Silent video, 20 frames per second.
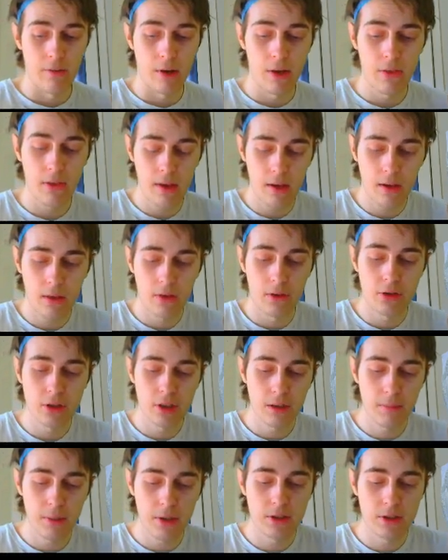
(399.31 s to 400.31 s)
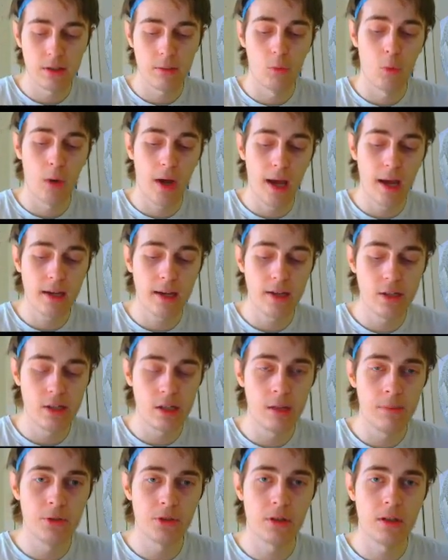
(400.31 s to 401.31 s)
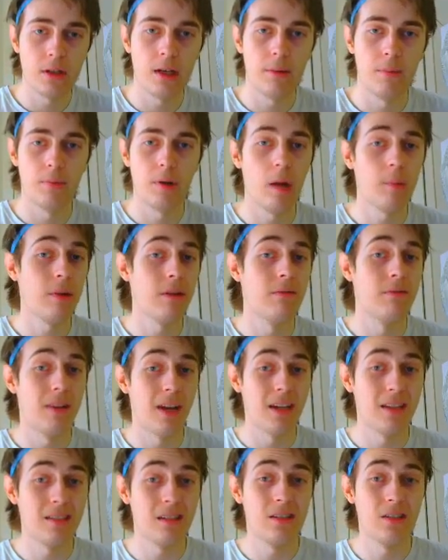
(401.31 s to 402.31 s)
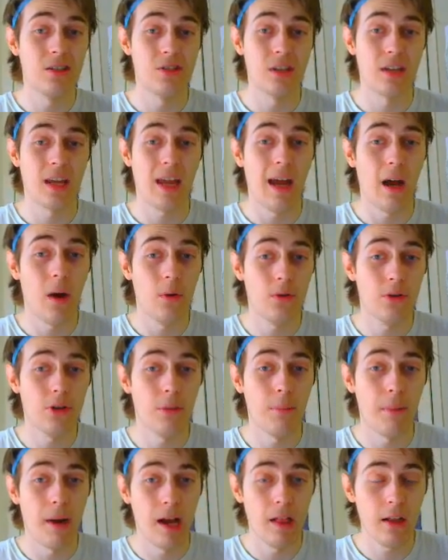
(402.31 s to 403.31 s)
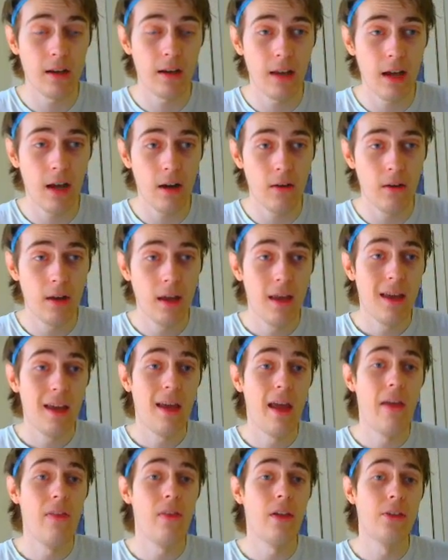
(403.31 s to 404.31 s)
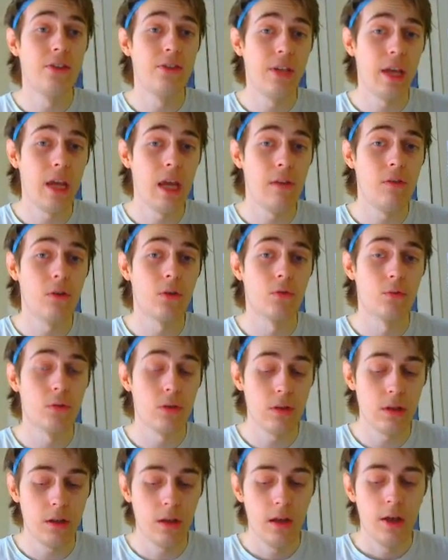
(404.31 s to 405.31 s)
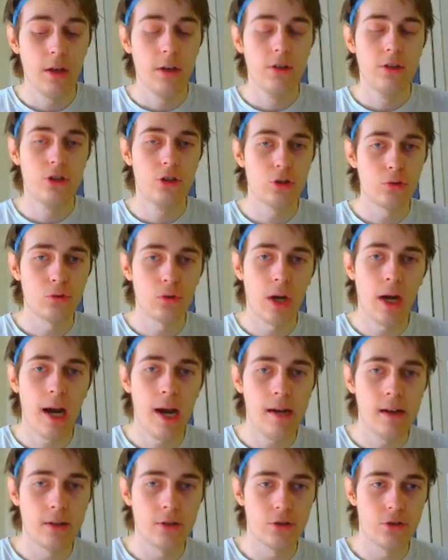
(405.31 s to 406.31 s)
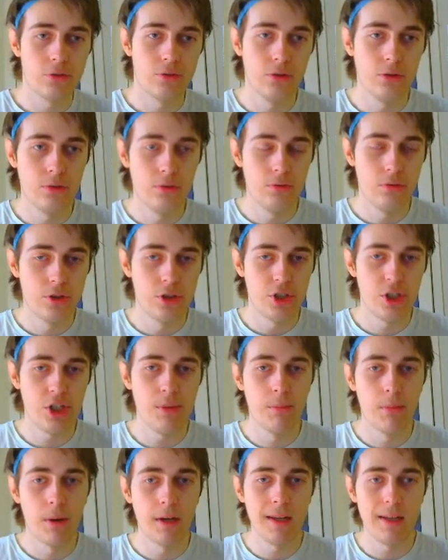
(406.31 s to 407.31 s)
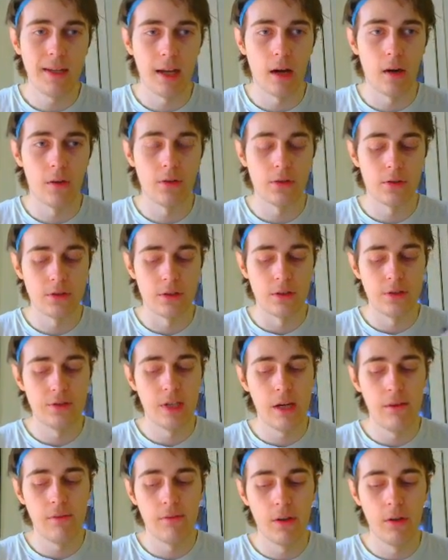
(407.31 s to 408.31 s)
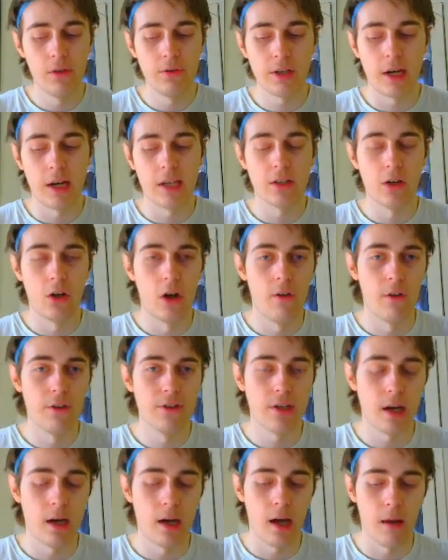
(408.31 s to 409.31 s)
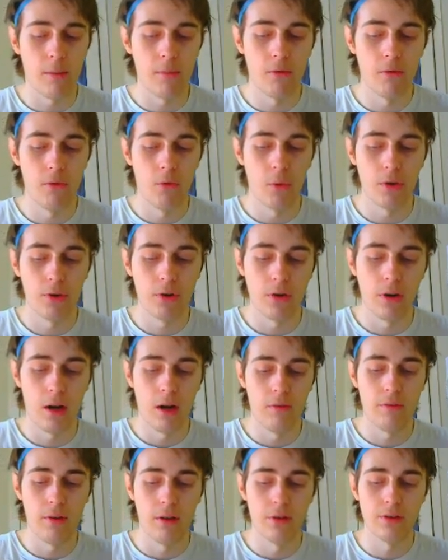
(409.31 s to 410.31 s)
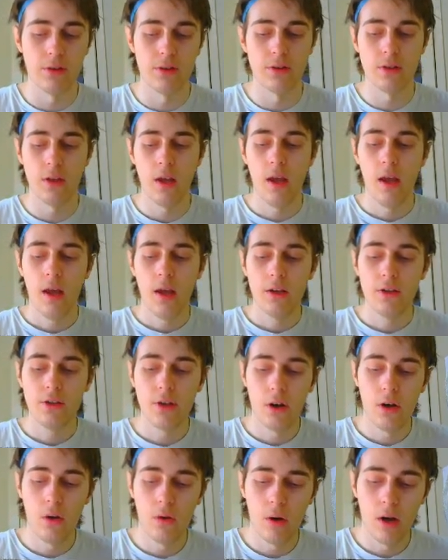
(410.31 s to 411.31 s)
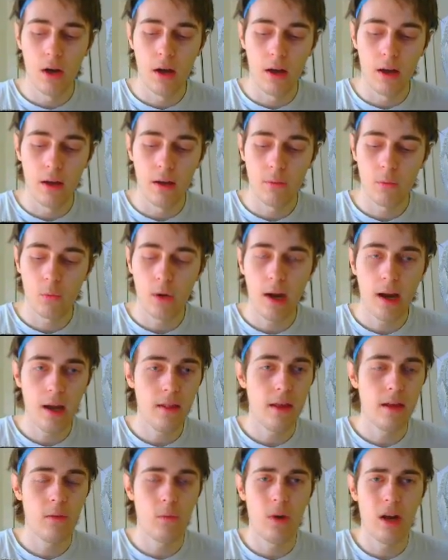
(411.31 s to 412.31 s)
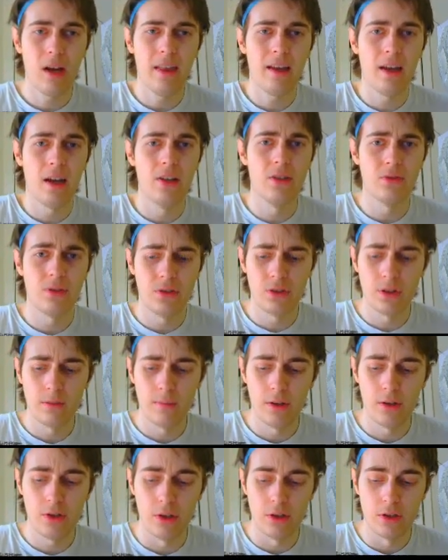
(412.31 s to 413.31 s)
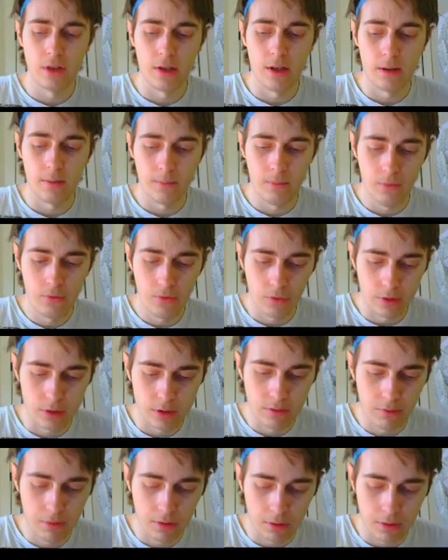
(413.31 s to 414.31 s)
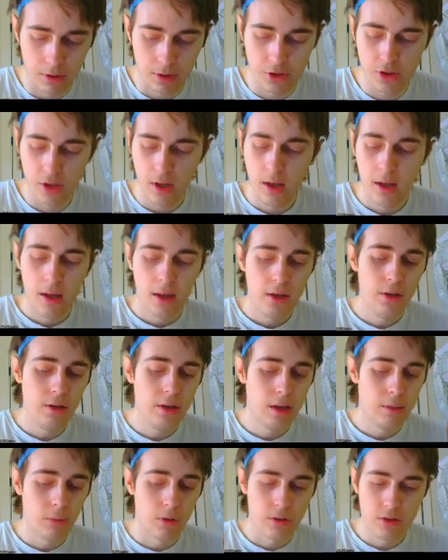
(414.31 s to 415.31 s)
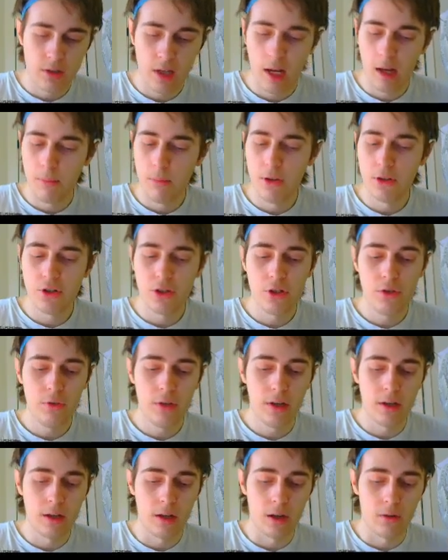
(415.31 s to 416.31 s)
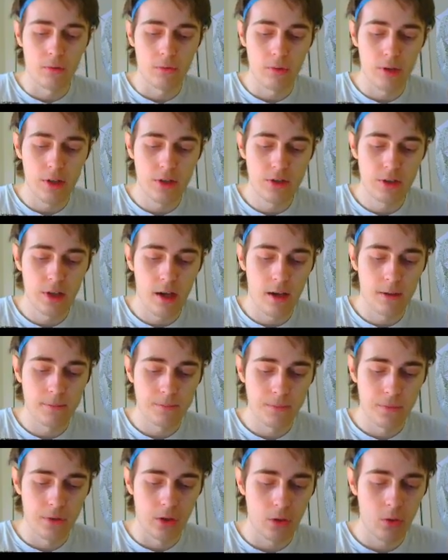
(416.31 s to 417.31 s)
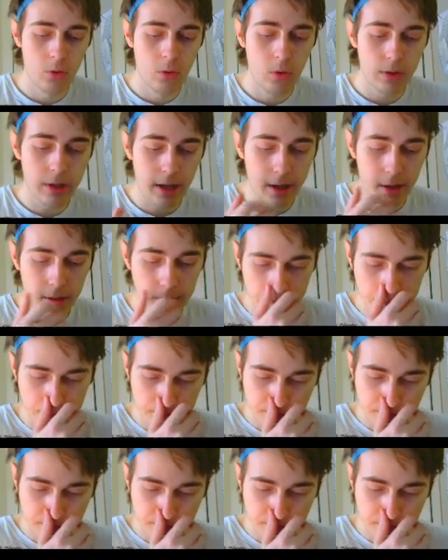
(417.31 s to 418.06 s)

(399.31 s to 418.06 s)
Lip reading: I think there's going to be some wacky teams you're going to need to probably invest in just to counter a Malik now, and then save your really tried and true G Money counters and save those guys all the time for your offenses. So why I like Ezra so much is for his flourish. You get more damage. You can reset the cooldown.